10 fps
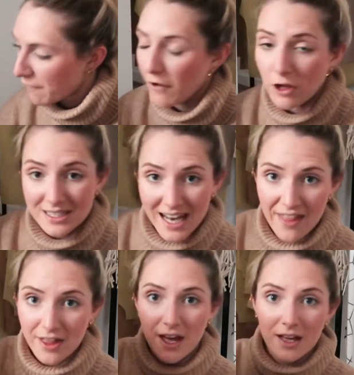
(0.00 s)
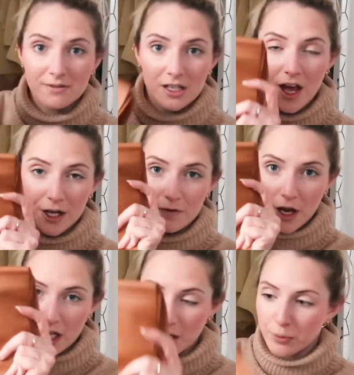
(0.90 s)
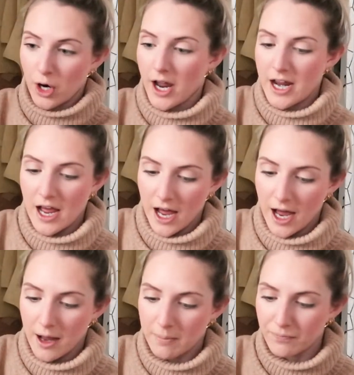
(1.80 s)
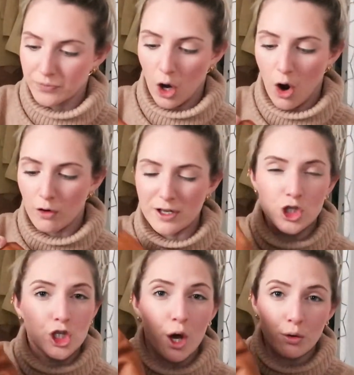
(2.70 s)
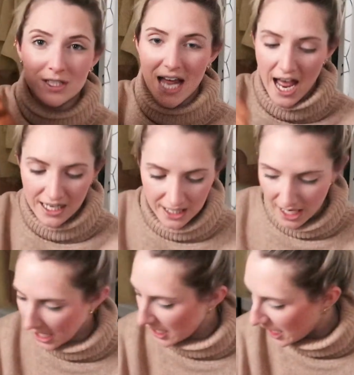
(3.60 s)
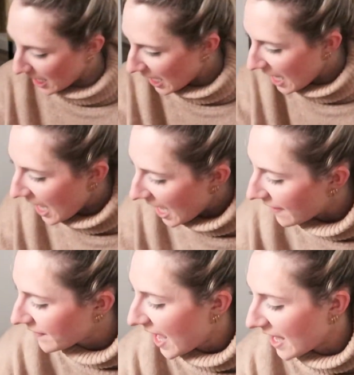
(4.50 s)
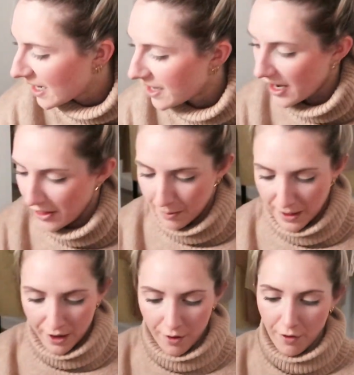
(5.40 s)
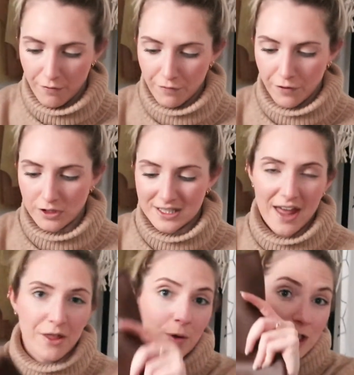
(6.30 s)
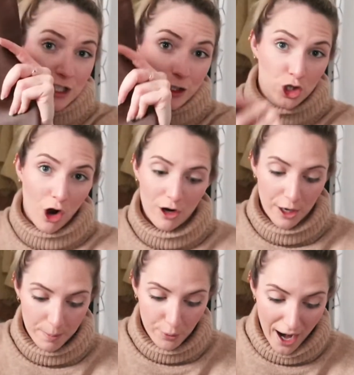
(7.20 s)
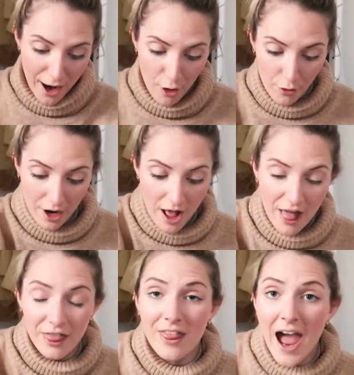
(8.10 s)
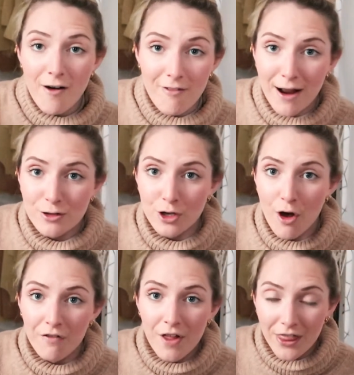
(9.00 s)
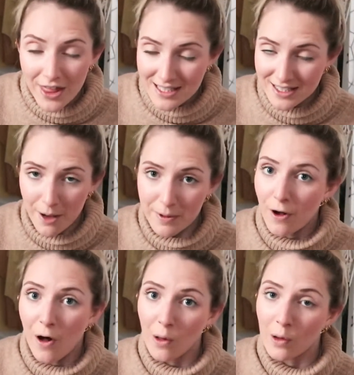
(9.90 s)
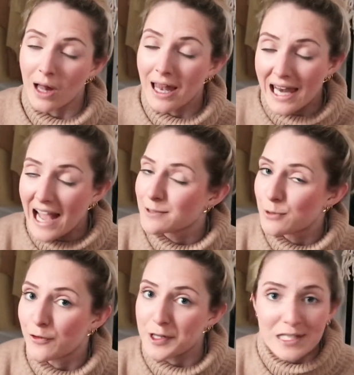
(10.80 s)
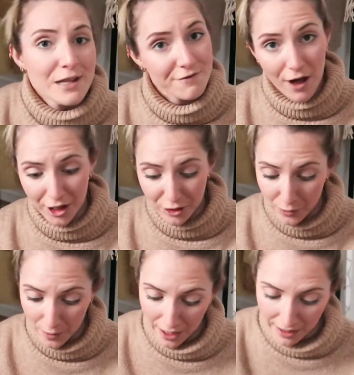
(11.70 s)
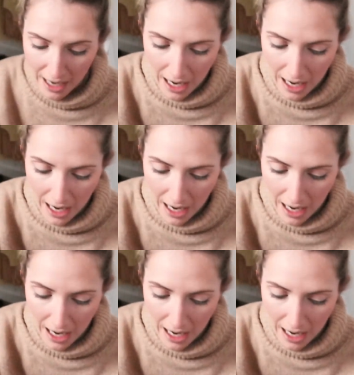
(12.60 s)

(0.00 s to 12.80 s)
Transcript: False leather, kind of like a bright orange tone tan colour, and then another bit of false leather, which is a chocolate brown. That rounds off this cubby hole. Let's move on to the final one.